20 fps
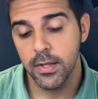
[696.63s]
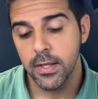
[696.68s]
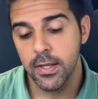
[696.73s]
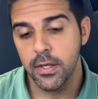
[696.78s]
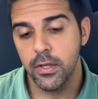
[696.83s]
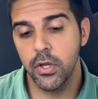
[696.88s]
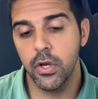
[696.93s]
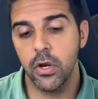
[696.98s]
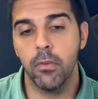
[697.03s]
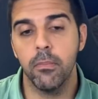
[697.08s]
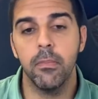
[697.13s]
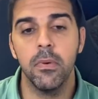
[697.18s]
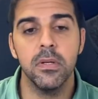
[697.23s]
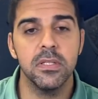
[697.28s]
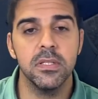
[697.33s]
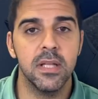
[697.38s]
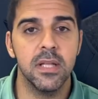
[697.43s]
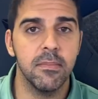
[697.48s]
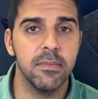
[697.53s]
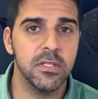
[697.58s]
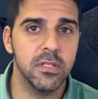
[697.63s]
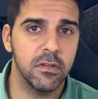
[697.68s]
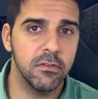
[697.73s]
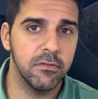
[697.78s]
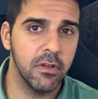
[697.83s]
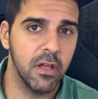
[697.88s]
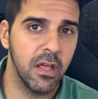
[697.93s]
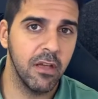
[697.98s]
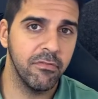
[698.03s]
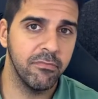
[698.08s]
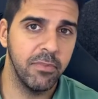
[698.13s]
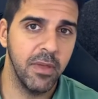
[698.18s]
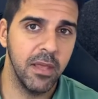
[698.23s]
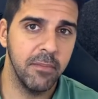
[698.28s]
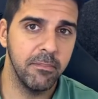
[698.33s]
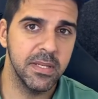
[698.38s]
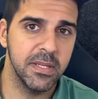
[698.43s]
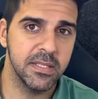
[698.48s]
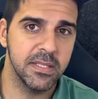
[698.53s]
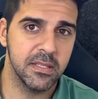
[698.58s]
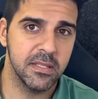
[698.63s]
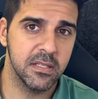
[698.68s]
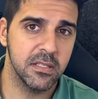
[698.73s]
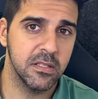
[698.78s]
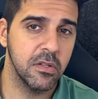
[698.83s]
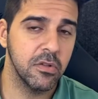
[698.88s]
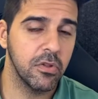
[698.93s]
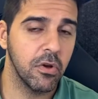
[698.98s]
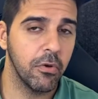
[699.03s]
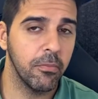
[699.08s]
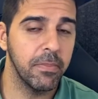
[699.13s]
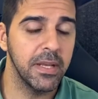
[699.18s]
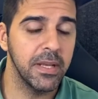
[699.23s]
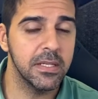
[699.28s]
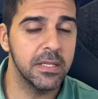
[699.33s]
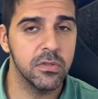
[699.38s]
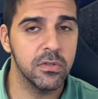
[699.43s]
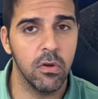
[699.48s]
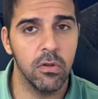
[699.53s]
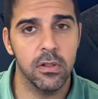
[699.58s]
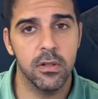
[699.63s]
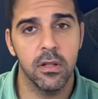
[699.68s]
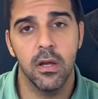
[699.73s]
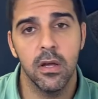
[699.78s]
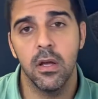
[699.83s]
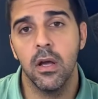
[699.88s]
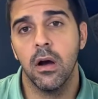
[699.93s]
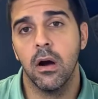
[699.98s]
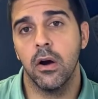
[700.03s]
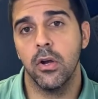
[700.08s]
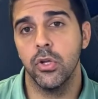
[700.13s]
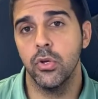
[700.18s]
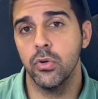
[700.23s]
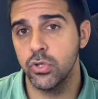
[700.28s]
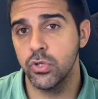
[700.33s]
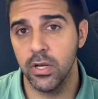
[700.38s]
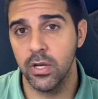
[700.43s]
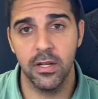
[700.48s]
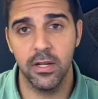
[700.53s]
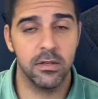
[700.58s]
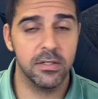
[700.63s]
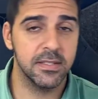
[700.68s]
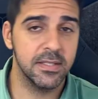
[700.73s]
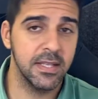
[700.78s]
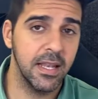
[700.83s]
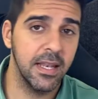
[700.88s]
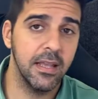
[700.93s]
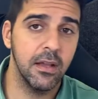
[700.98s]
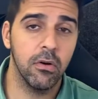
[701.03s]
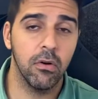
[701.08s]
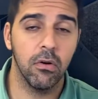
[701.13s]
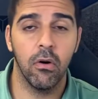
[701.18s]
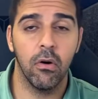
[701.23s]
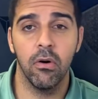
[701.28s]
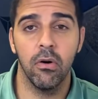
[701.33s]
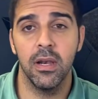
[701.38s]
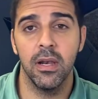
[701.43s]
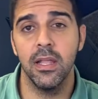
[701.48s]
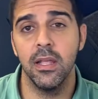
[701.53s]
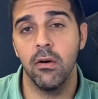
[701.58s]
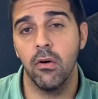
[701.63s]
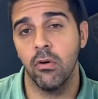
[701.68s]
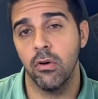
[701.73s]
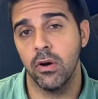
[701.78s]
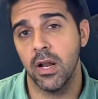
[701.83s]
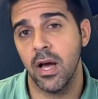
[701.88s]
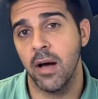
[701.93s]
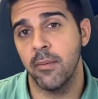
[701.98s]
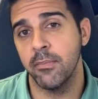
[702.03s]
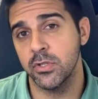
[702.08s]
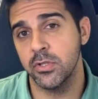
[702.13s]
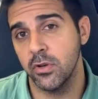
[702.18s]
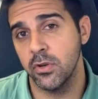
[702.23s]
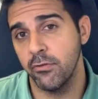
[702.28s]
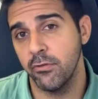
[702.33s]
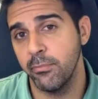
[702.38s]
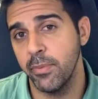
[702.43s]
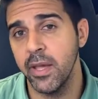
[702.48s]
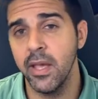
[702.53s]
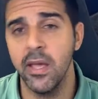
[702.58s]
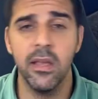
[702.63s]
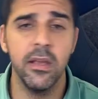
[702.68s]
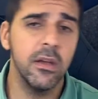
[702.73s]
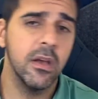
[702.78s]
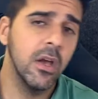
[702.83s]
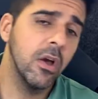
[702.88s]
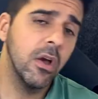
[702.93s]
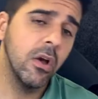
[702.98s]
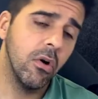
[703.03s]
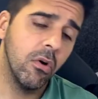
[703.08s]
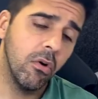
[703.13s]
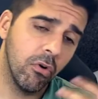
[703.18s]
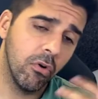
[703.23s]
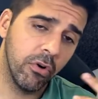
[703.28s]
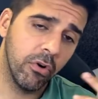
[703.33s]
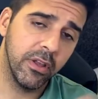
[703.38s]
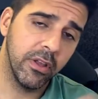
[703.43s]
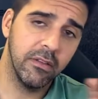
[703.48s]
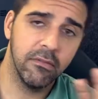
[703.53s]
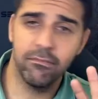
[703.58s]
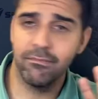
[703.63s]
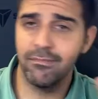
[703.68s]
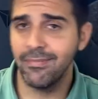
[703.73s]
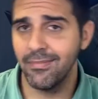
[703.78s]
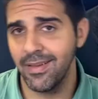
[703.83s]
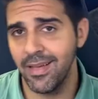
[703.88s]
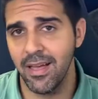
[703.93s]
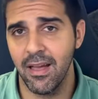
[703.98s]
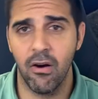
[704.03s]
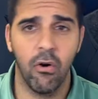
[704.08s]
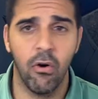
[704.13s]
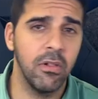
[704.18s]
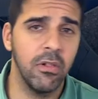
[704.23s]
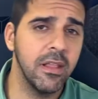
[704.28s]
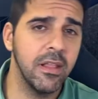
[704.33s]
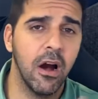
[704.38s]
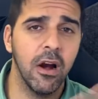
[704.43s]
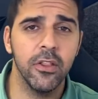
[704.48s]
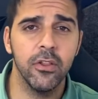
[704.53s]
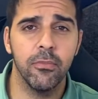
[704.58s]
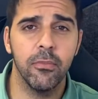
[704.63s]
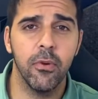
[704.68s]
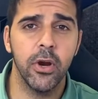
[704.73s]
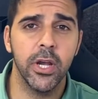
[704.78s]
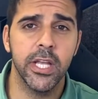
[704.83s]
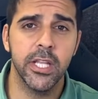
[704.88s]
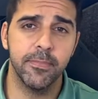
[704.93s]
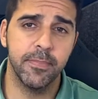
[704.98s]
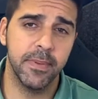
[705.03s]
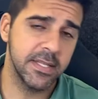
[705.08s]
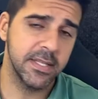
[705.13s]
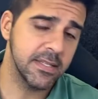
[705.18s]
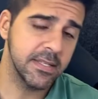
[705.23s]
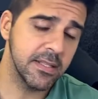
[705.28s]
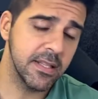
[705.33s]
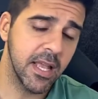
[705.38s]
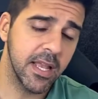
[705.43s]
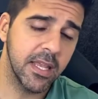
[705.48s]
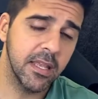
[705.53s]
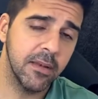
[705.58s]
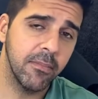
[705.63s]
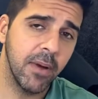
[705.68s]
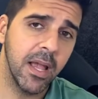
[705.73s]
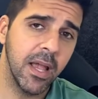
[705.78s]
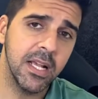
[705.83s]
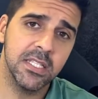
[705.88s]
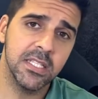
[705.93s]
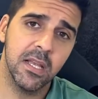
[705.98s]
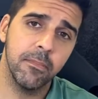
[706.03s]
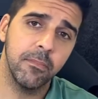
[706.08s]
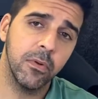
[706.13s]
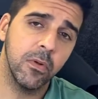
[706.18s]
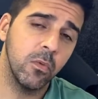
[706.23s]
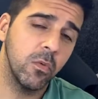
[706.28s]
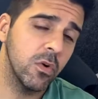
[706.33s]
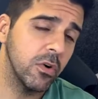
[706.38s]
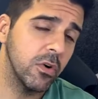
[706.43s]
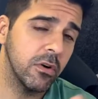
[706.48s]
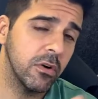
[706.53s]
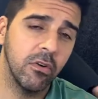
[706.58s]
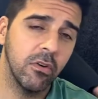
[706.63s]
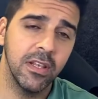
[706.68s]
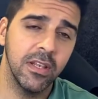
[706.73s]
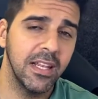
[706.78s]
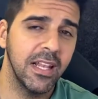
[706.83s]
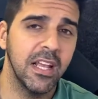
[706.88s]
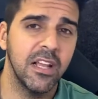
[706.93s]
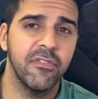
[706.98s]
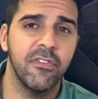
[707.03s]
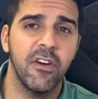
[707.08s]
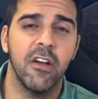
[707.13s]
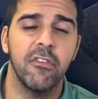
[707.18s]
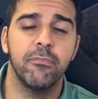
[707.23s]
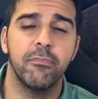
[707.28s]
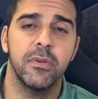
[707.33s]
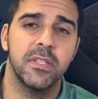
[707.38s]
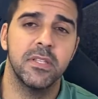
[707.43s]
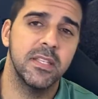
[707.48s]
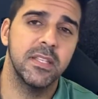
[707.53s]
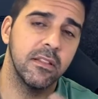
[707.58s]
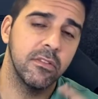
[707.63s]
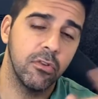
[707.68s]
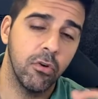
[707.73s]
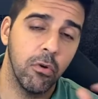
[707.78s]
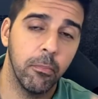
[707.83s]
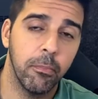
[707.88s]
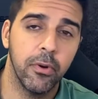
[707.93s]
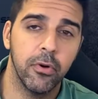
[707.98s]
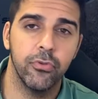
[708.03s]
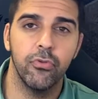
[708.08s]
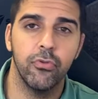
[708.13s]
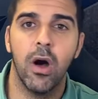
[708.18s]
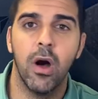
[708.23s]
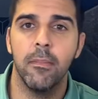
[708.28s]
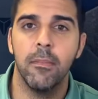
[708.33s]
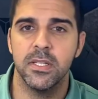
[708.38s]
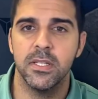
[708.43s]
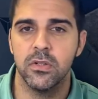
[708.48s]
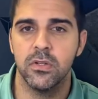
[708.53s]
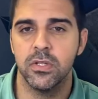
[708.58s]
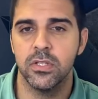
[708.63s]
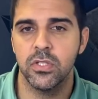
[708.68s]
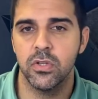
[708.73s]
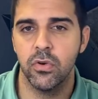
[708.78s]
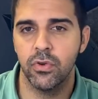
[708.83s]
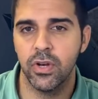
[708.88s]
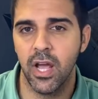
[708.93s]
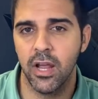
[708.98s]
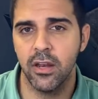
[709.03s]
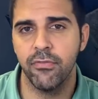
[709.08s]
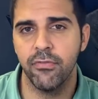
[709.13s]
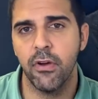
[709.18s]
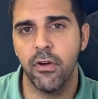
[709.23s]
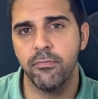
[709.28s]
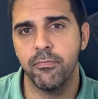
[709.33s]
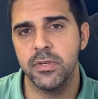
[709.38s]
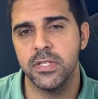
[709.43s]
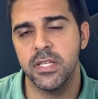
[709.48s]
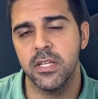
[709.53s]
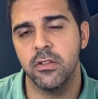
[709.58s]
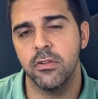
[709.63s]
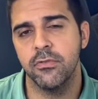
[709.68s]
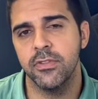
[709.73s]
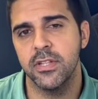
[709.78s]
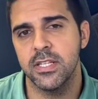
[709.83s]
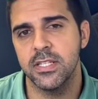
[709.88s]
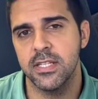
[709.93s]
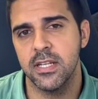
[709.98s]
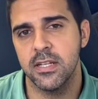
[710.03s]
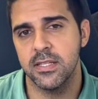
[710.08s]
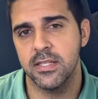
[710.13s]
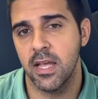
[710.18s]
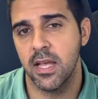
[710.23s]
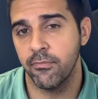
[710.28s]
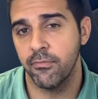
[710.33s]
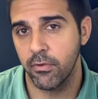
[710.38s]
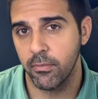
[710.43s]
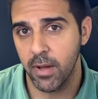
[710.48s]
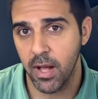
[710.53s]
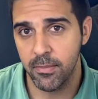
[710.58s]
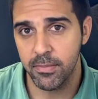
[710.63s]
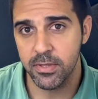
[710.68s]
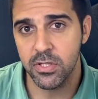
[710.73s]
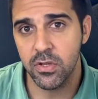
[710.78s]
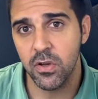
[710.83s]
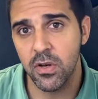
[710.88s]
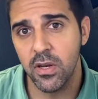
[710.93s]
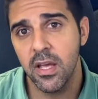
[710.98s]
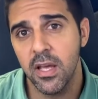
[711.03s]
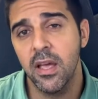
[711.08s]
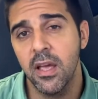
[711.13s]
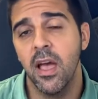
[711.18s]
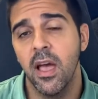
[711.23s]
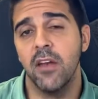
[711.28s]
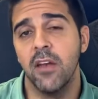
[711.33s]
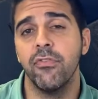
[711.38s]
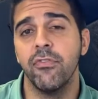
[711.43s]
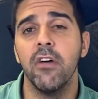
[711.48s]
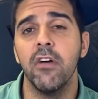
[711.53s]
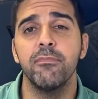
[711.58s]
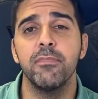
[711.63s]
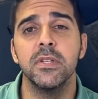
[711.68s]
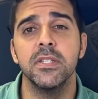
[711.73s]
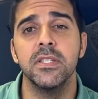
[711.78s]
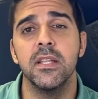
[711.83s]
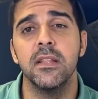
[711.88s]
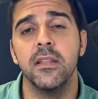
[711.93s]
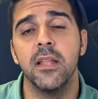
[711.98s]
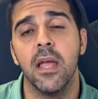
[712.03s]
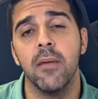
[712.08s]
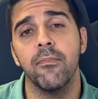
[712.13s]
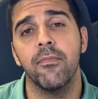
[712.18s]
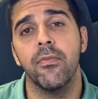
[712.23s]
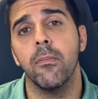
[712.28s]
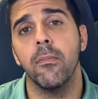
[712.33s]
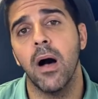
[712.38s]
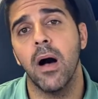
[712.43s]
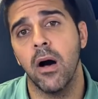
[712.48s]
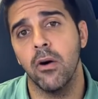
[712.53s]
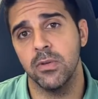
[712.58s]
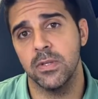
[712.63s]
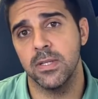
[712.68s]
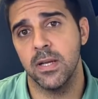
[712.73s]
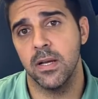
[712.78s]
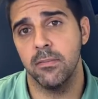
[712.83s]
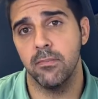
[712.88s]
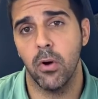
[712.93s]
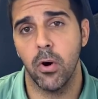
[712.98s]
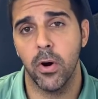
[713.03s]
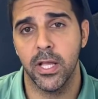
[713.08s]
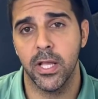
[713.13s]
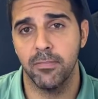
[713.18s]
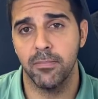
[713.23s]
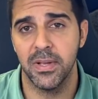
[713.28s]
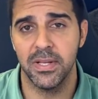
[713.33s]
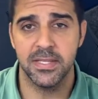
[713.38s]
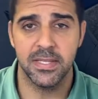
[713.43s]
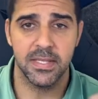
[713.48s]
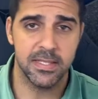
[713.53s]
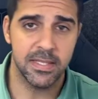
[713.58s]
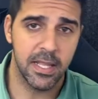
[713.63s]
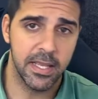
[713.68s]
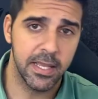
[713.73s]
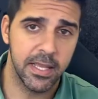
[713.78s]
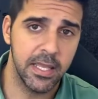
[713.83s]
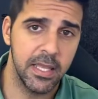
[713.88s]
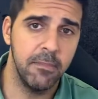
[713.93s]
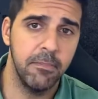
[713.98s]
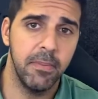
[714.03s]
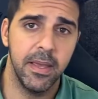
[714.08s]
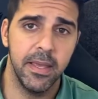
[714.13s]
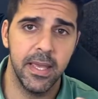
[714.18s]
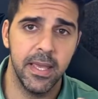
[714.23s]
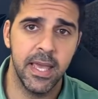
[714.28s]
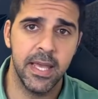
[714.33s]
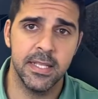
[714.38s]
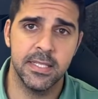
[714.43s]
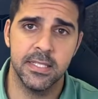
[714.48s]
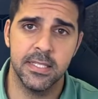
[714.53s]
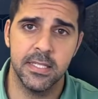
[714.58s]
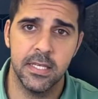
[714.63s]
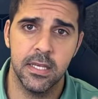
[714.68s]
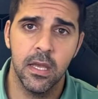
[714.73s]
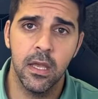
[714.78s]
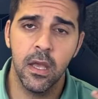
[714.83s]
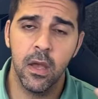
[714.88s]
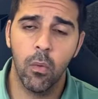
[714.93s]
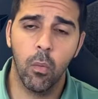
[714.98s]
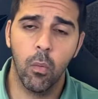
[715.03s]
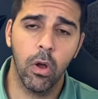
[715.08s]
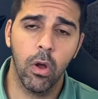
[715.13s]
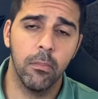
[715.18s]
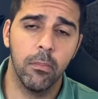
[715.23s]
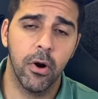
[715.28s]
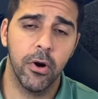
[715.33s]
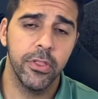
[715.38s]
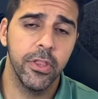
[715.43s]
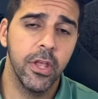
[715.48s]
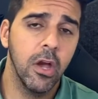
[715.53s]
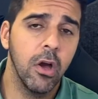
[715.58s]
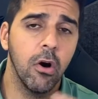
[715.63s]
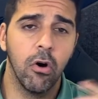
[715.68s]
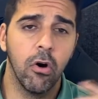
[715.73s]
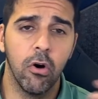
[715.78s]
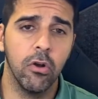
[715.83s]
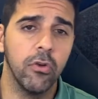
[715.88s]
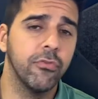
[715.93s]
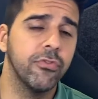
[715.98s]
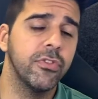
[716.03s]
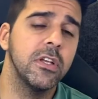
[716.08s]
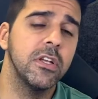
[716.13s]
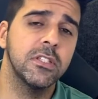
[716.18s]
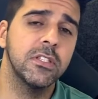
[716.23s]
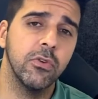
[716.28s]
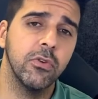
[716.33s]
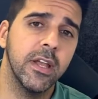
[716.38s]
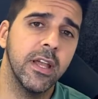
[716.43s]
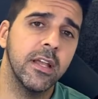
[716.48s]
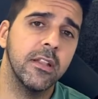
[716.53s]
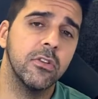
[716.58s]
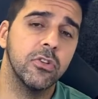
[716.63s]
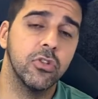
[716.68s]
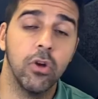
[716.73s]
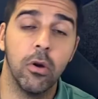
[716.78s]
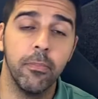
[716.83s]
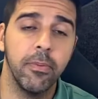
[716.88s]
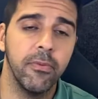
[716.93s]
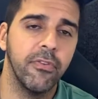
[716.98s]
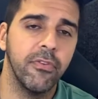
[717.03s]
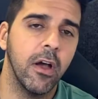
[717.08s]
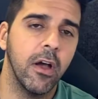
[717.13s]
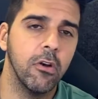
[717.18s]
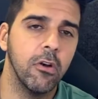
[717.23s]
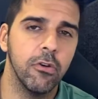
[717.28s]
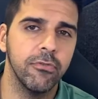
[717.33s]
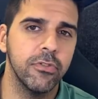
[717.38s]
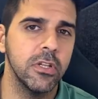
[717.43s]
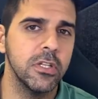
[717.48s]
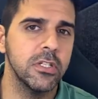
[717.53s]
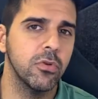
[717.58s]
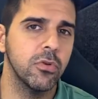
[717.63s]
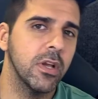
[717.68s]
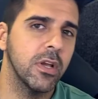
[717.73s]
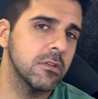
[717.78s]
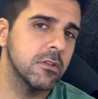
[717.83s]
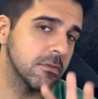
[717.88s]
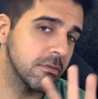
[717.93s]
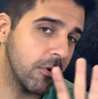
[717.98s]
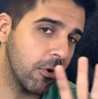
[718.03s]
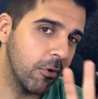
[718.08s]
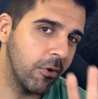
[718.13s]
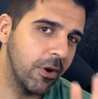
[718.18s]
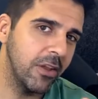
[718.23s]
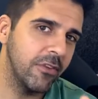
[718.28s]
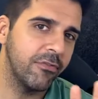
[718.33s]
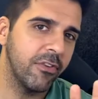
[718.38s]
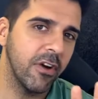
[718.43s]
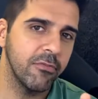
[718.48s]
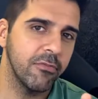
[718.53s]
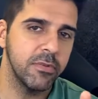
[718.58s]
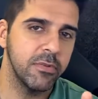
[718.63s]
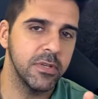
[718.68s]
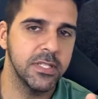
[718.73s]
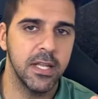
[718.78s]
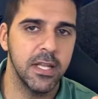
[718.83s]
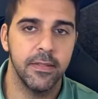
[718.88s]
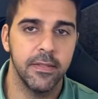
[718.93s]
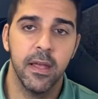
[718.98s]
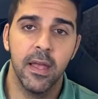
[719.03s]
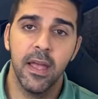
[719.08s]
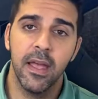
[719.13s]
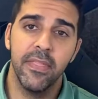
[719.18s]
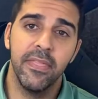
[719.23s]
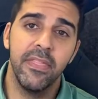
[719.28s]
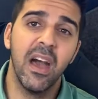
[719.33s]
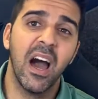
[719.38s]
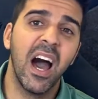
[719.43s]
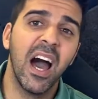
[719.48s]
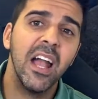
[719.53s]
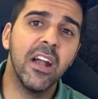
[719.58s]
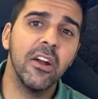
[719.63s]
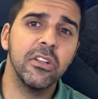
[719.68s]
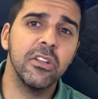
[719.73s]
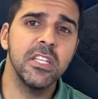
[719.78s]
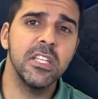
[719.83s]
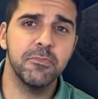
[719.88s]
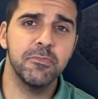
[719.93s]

you know, most Amazon FBA businesses that are being sold are usually selling only on Amazon FBA, or all the other marketplaces, like in my example, were only like 5% compared to Amazon. So 95% of the sales came from Amazon, and 5% came from outside marketplaces like eBay, Etsy, Walmart, all of these together, Shopify, all of these together are only 5%. The higher this